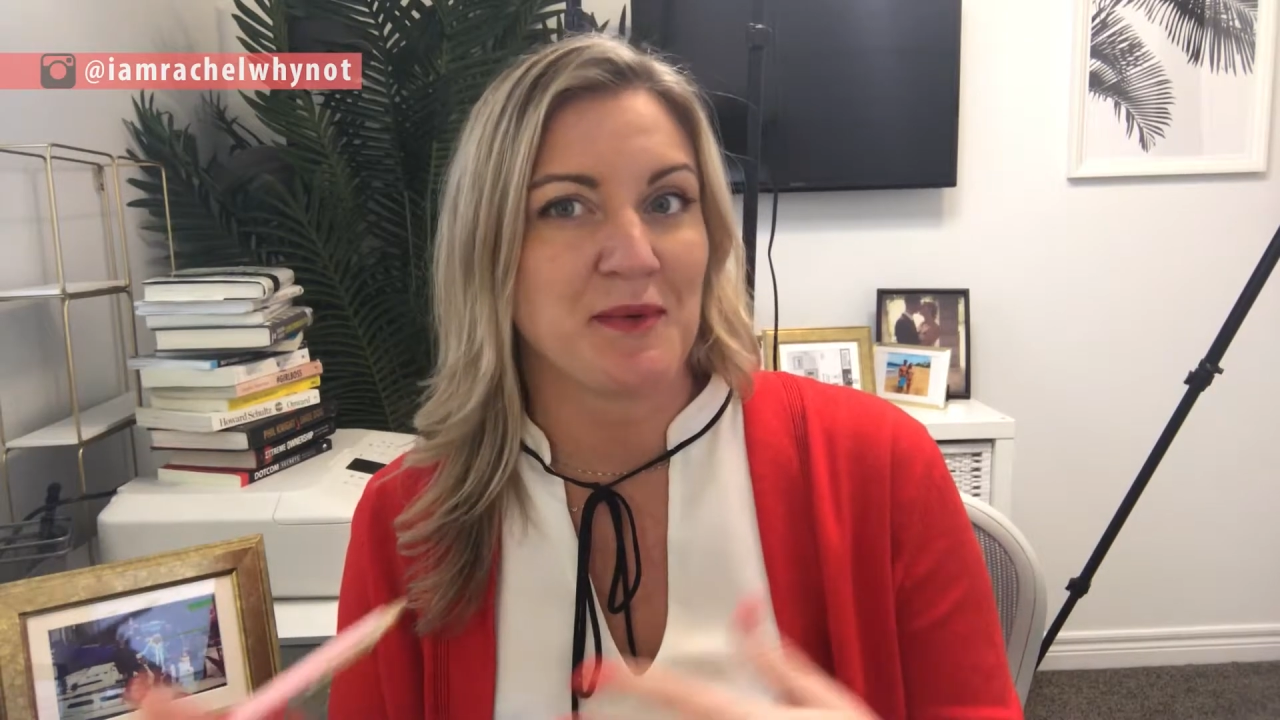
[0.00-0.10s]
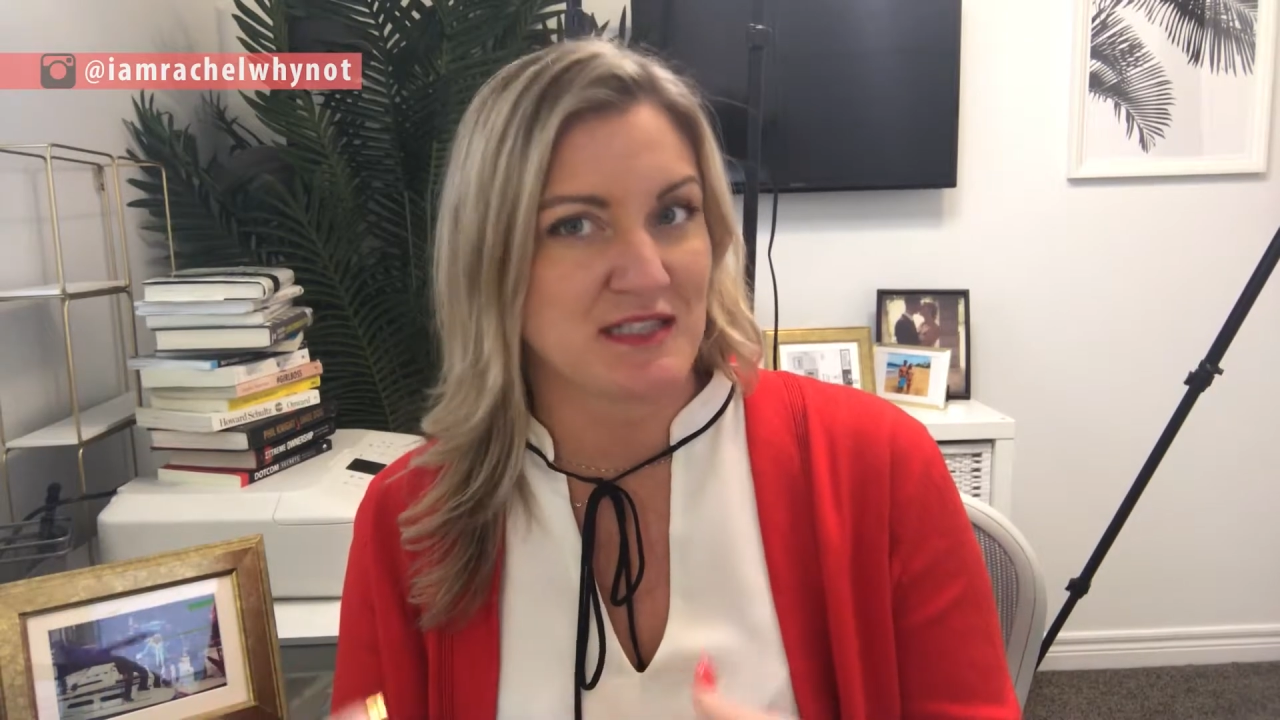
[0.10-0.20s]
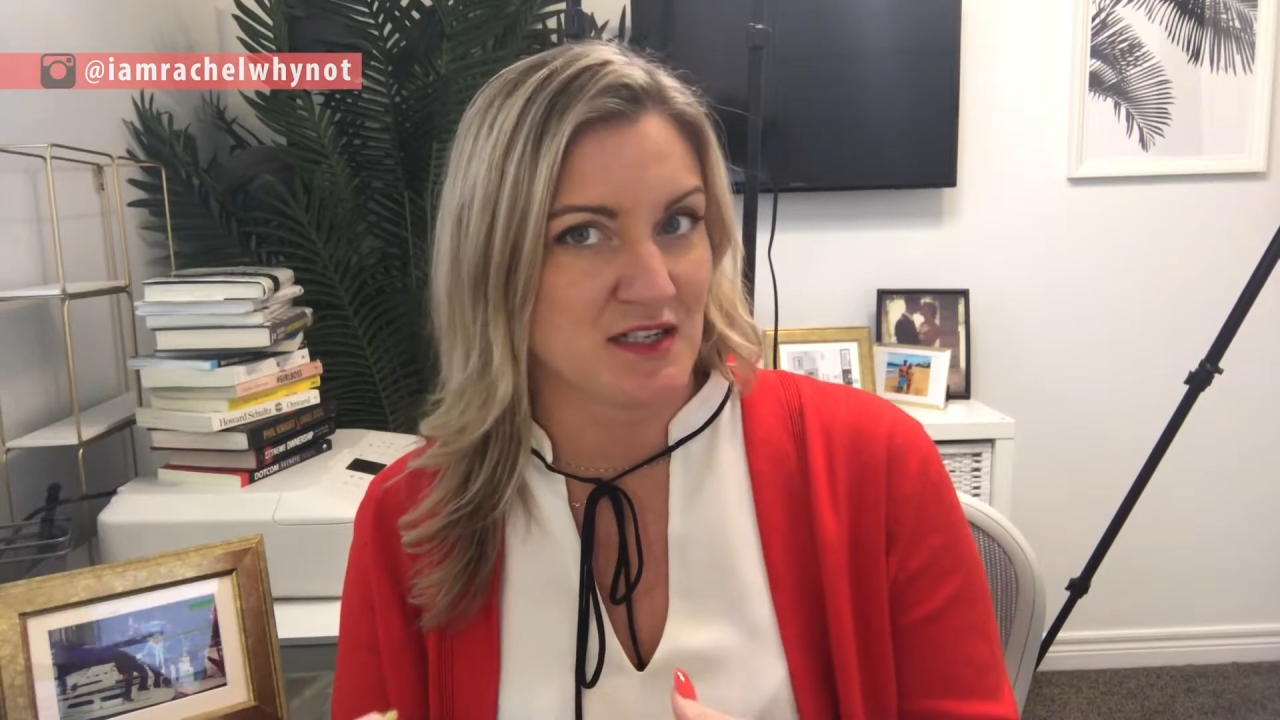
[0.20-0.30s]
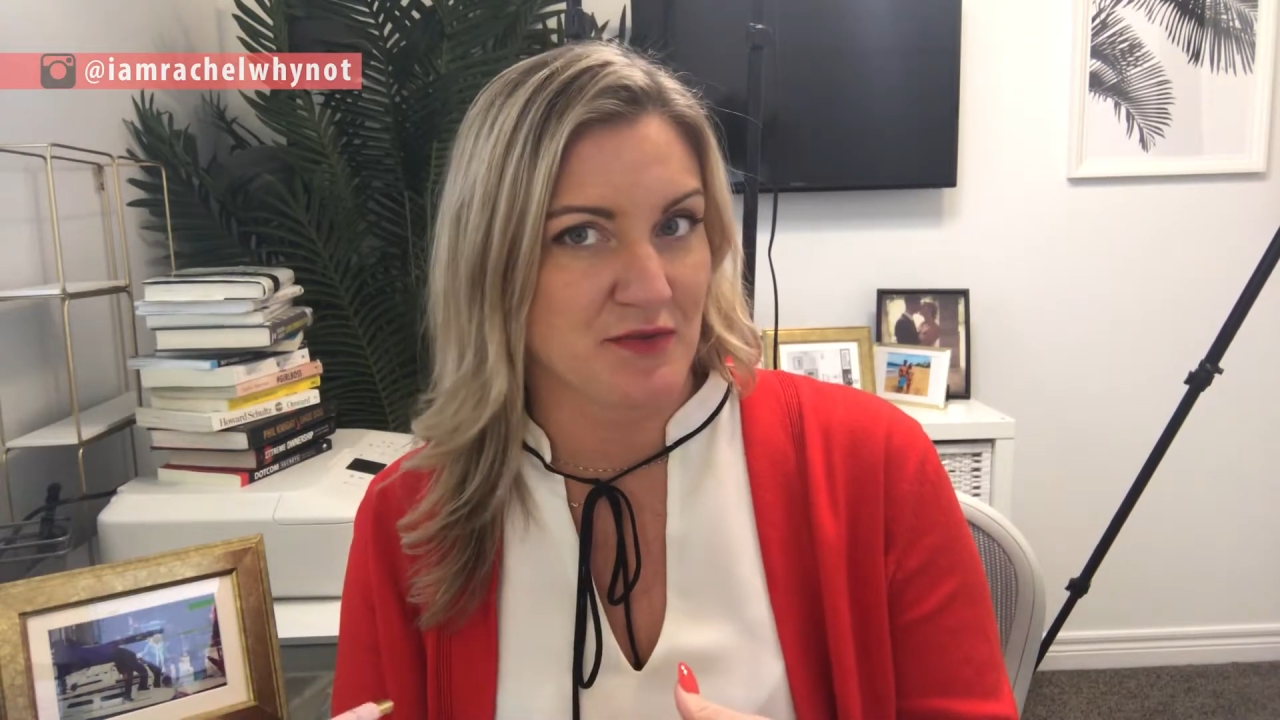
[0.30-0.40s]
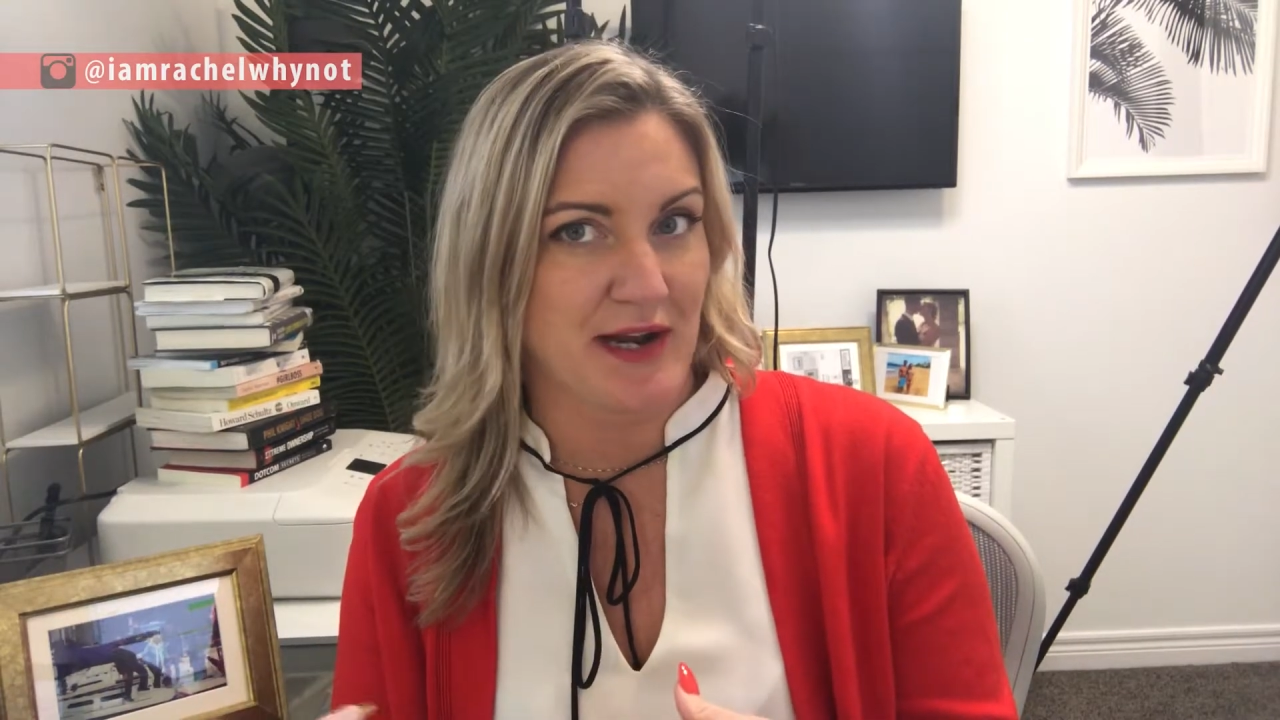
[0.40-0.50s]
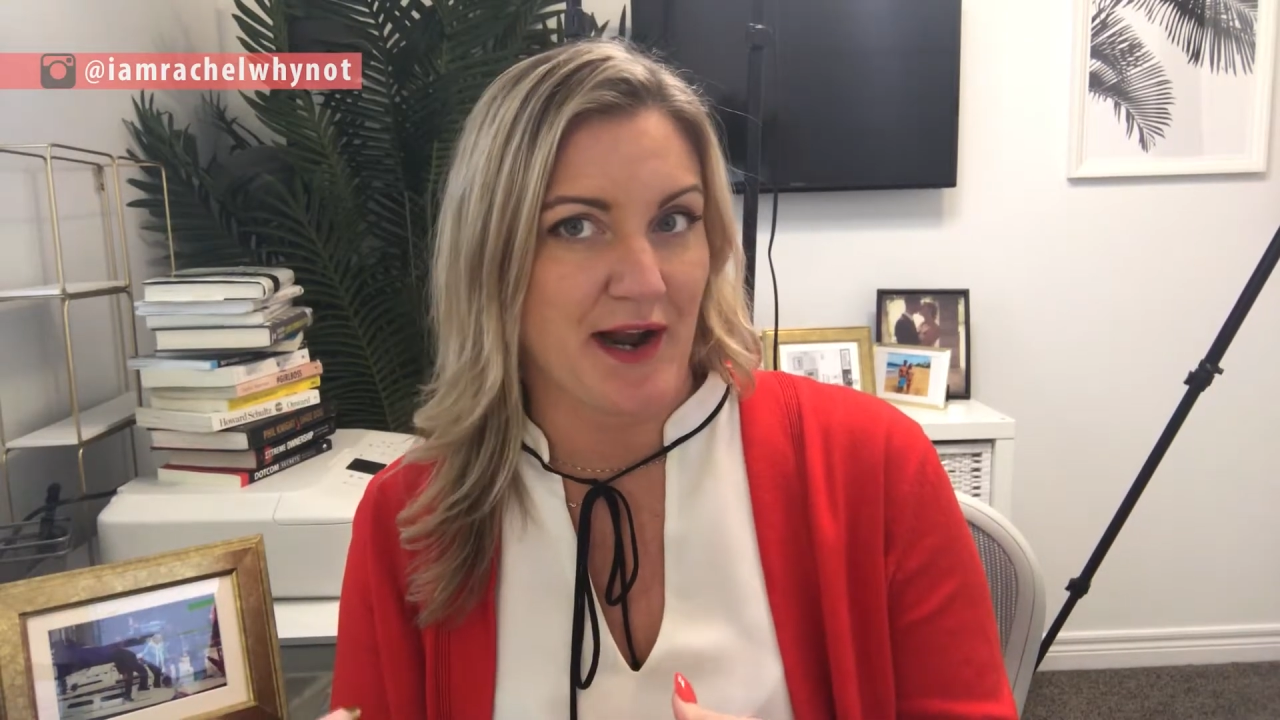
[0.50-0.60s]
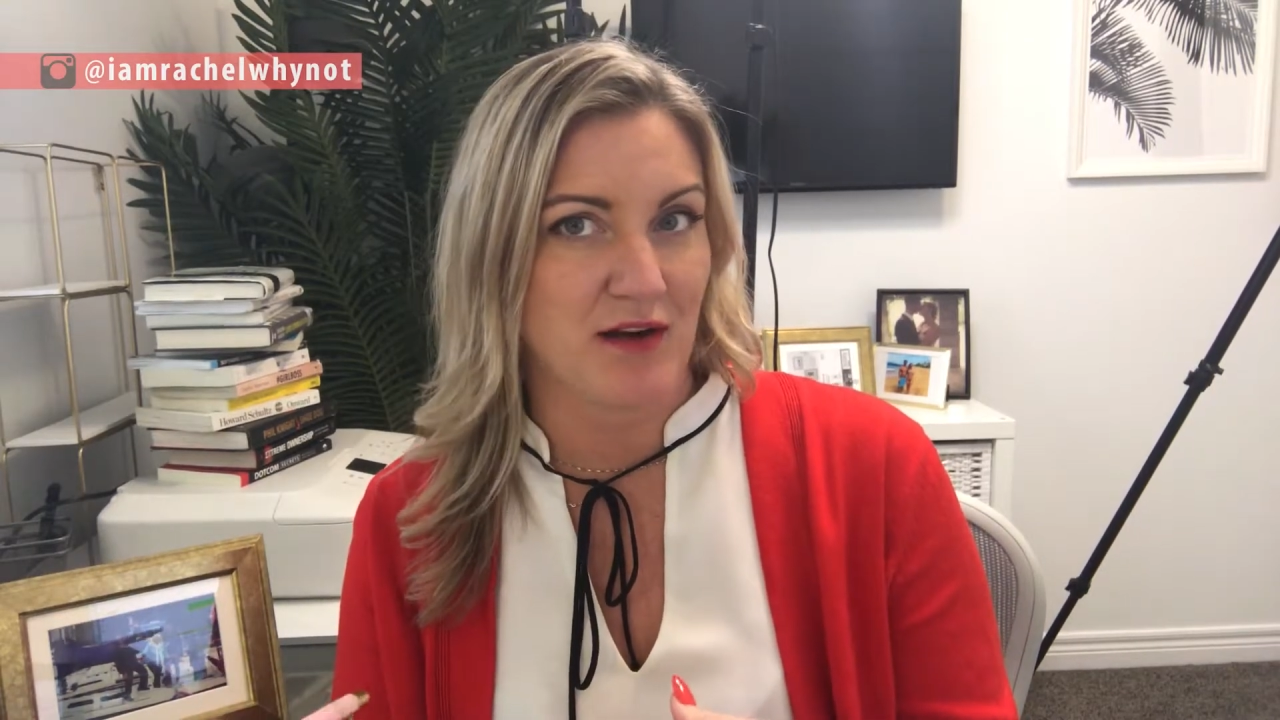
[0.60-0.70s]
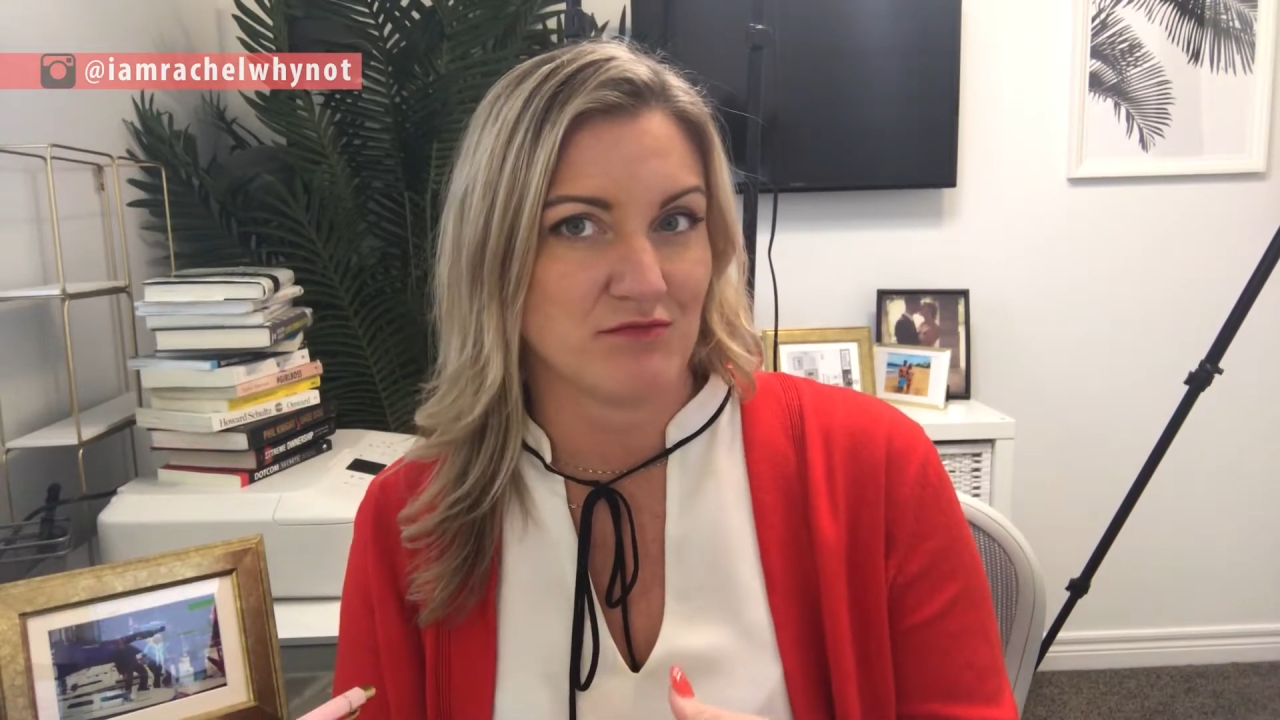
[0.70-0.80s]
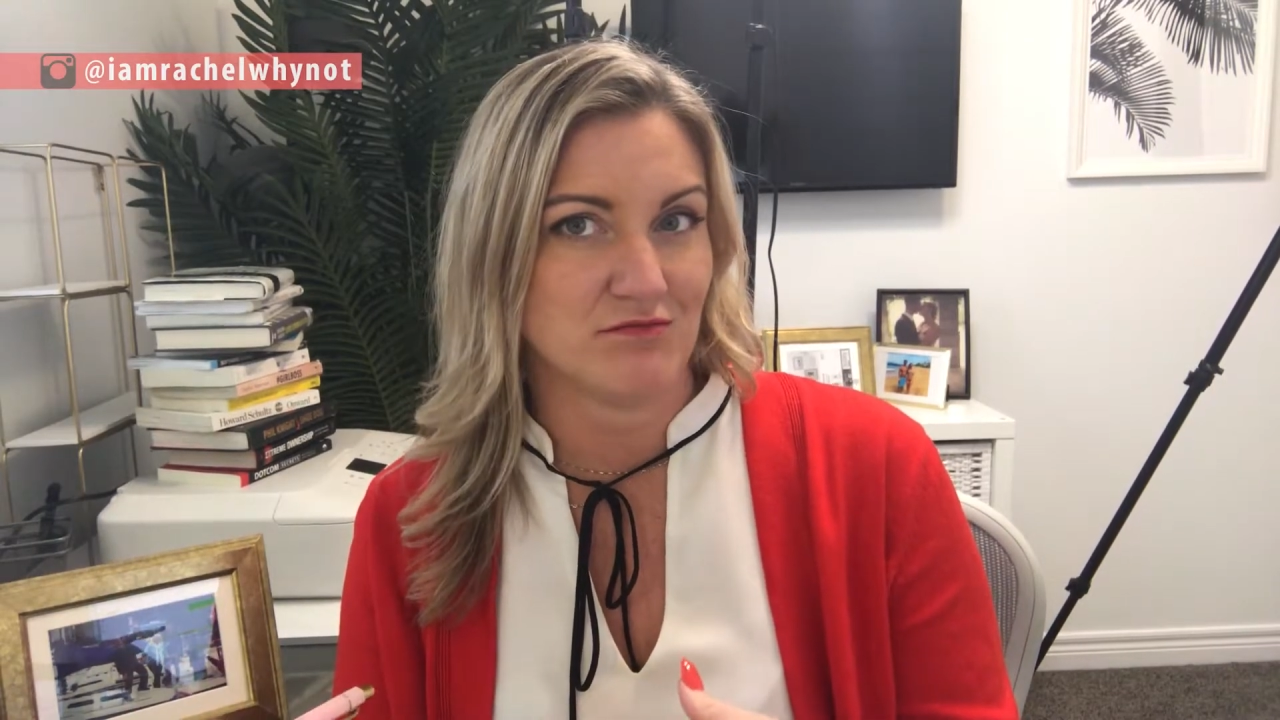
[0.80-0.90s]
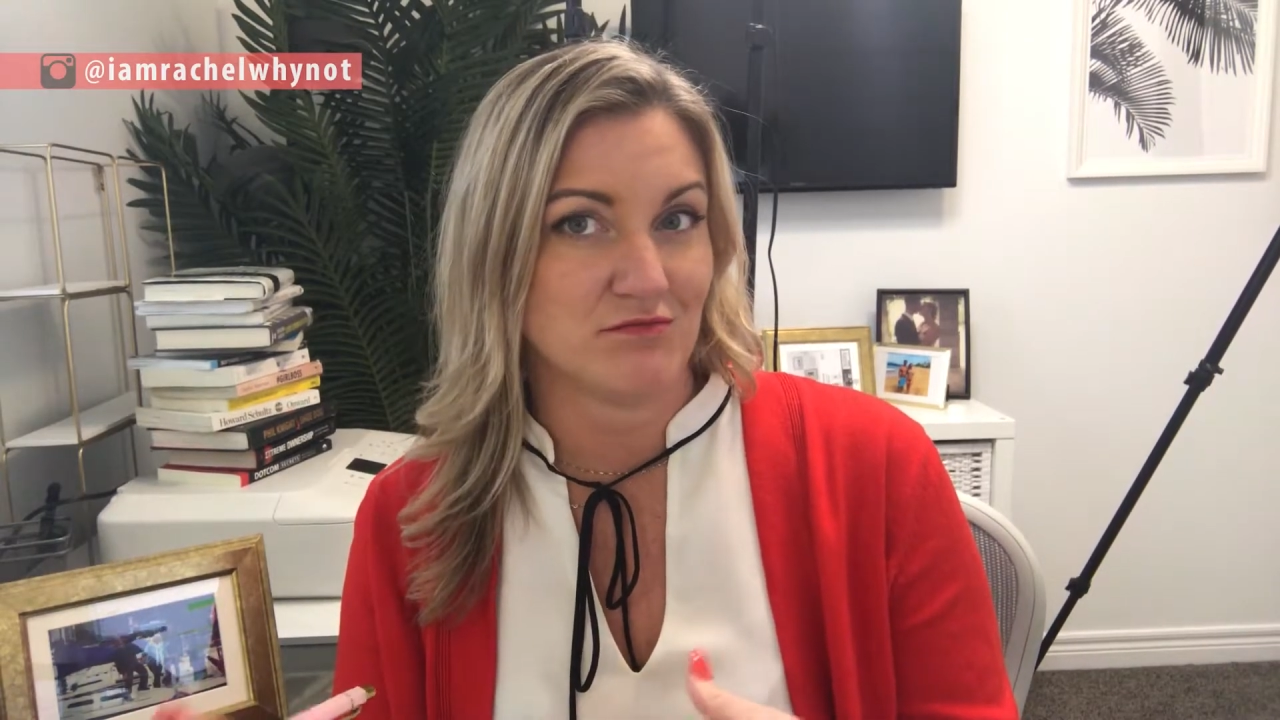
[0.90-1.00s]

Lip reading: business right now?